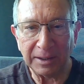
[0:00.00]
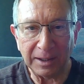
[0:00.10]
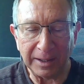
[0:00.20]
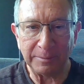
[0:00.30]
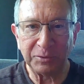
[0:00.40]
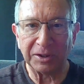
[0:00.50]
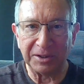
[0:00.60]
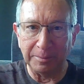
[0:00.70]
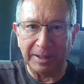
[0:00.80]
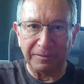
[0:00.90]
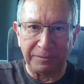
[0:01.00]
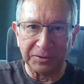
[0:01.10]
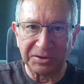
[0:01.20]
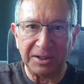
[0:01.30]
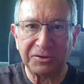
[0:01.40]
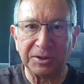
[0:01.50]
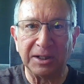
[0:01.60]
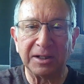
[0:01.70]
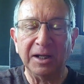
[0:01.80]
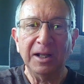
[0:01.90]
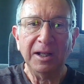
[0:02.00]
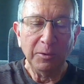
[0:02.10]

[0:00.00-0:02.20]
And I'm talking about a full-size truck.